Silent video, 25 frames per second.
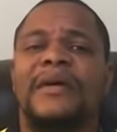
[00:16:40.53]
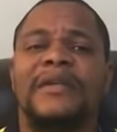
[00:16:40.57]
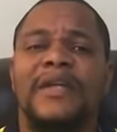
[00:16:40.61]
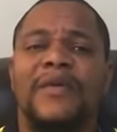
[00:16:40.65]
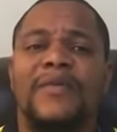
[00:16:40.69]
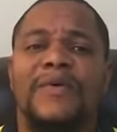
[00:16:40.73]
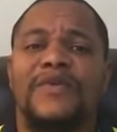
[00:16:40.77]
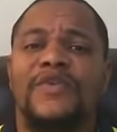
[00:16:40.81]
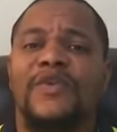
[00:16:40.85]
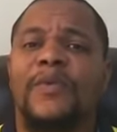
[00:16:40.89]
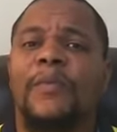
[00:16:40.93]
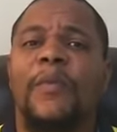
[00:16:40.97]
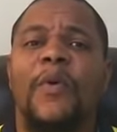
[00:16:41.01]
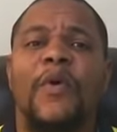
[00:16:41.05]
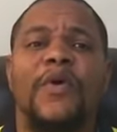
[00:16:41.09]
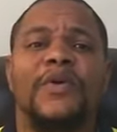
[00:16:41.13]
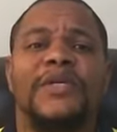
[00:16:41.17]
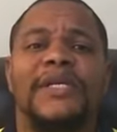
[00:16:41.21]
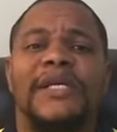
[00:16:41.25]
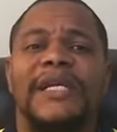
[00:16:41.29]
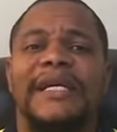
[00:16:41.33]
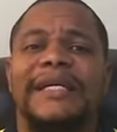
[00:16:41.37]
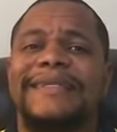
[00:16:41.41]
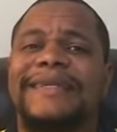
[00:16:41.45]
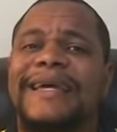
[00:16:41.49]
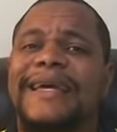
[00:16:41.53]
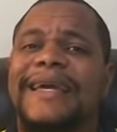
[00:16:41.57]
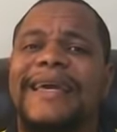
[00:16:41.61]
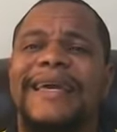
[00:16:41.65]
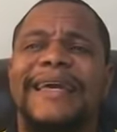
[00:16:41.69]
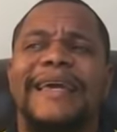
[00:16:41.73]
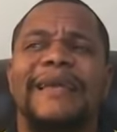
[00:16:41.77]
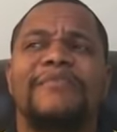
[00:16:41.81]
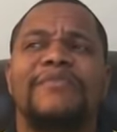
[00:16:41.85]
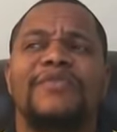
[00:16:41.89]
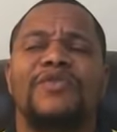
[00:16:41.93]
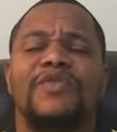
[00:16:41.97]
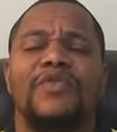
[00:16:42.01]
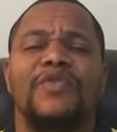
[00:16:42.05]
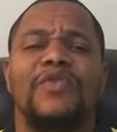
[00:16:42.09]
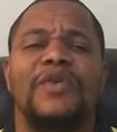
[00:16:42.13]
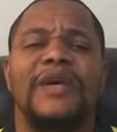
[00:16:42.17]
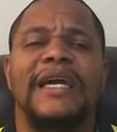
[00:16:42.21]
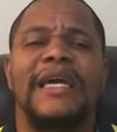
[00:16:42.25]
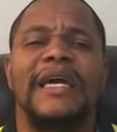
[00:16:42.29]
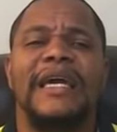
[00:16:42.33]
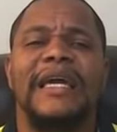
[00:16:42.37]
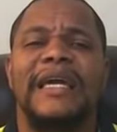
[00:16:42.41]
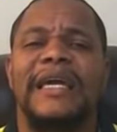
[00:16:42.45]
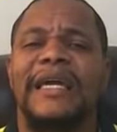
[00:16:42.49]
They were supposedly taking him to
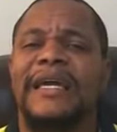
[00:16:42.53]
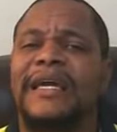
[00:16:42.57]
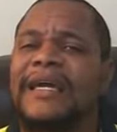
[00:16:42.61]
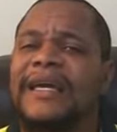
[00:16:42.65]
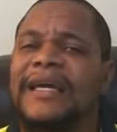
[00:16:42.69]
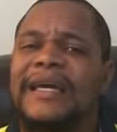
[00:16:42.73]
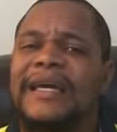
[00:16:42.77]
a